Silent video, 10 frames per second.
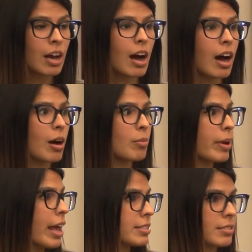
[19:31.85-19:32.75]

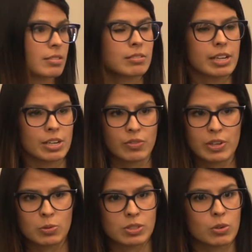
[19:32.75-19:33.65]
as
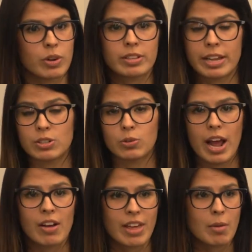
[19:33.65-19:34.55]
individuals that don't
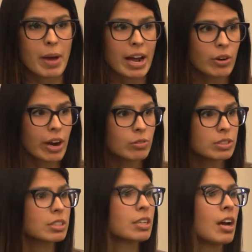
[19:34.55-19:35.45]
have that background.